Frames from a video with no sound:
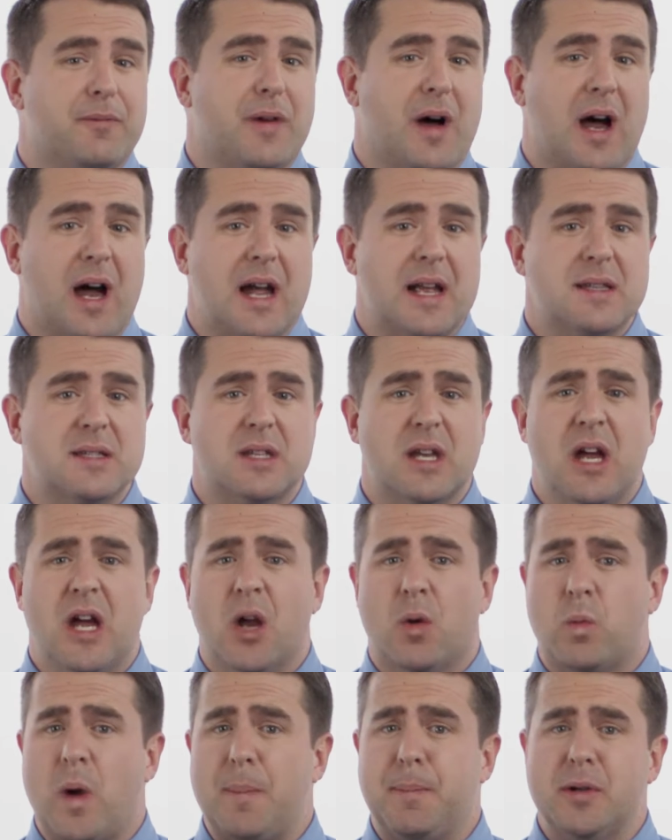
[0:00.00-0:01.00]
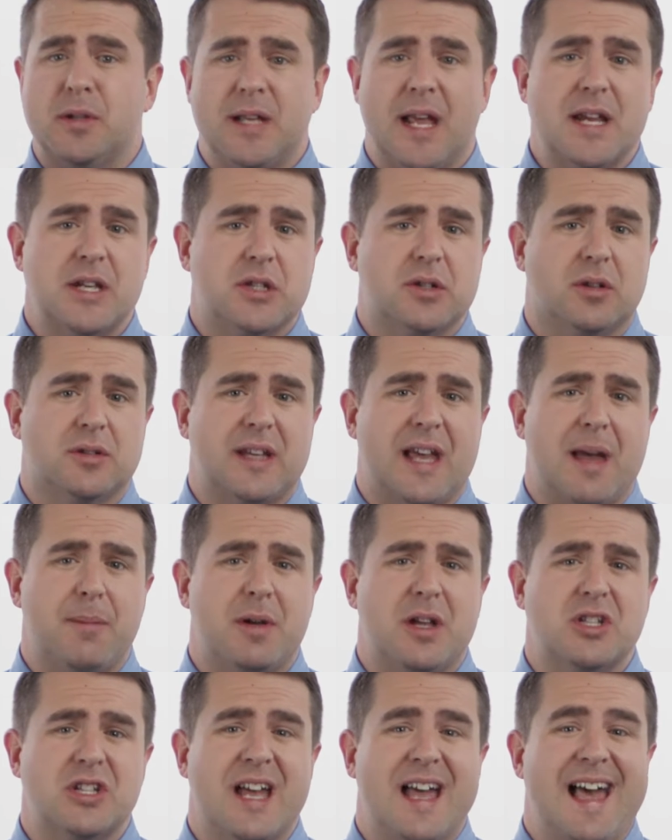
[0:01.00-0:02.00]
fines, reputational
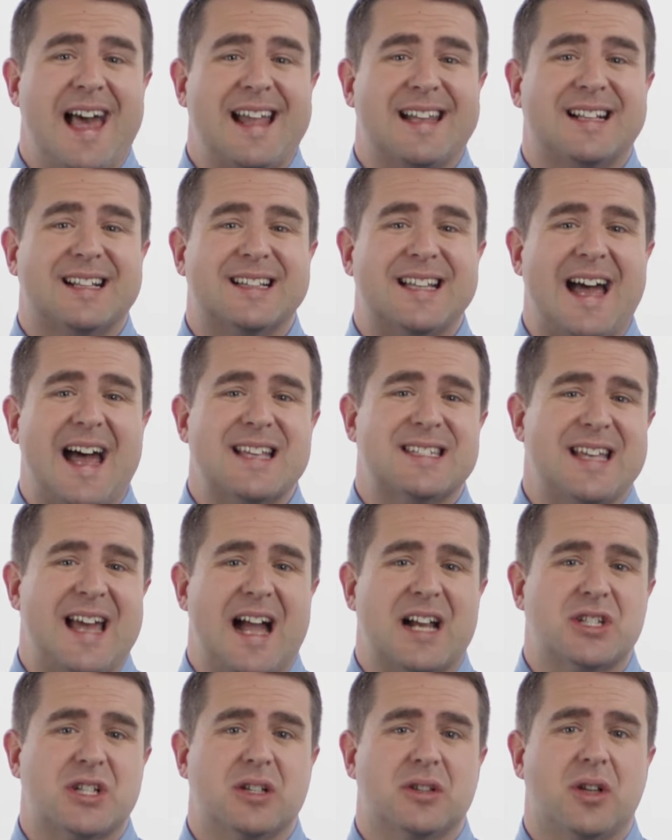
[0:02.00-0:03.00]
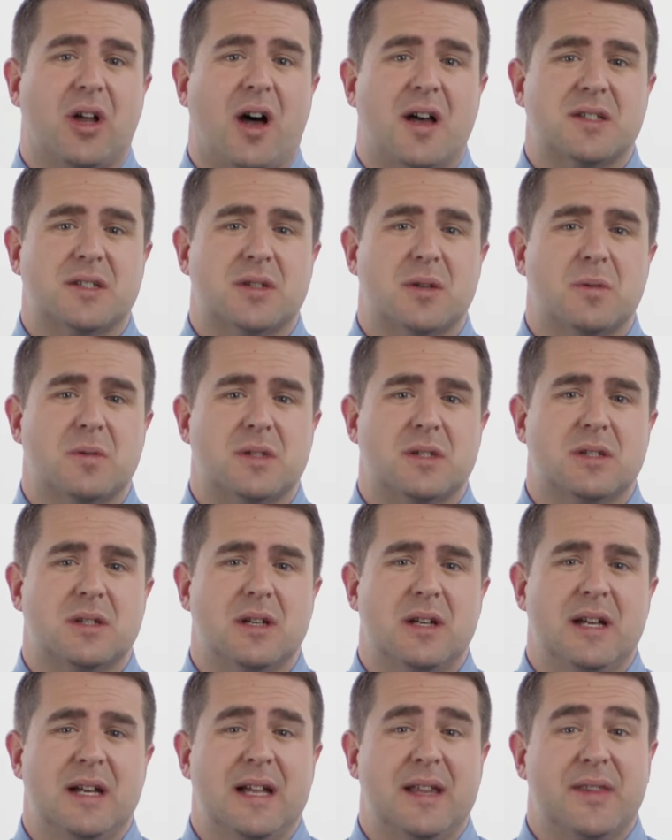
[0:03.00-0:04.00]
damage, and class action lawsuits.
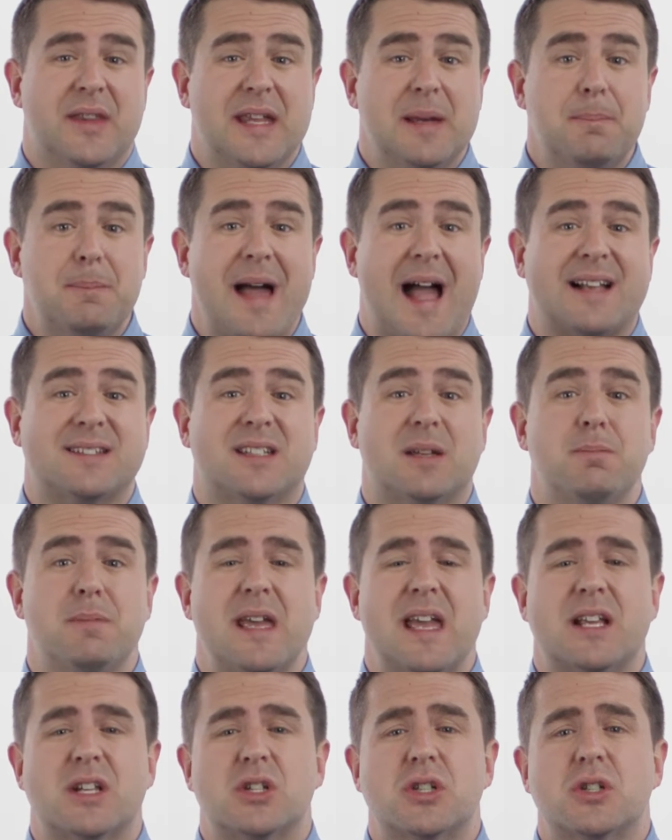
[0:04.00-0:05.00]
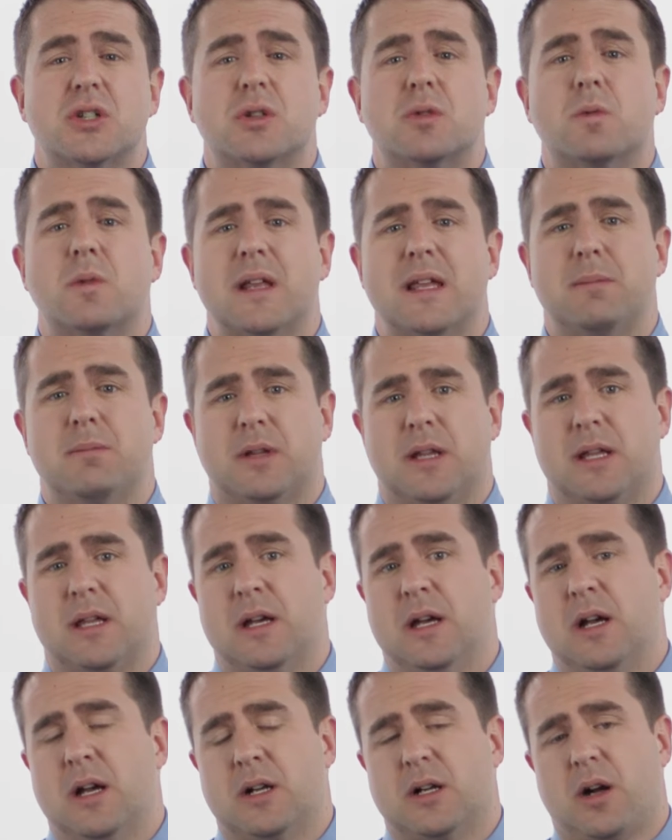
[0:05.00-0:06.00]
The impacts can be extremely
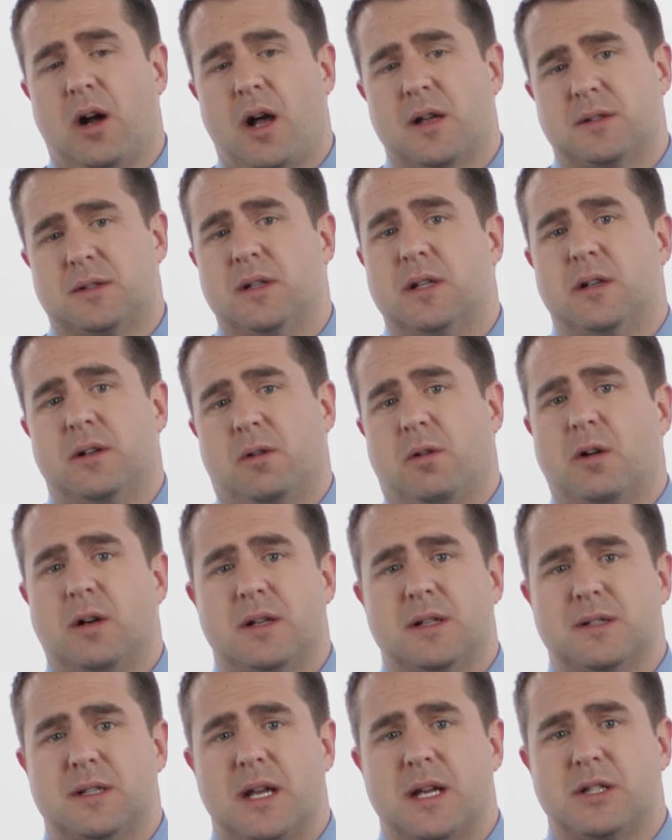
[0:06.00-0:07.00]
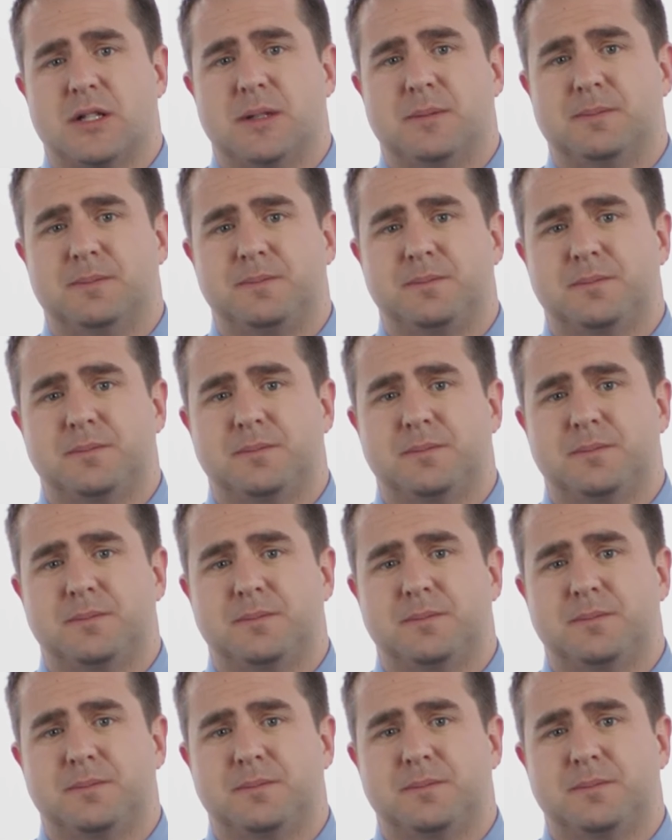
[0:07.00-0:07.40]
costly to your organization.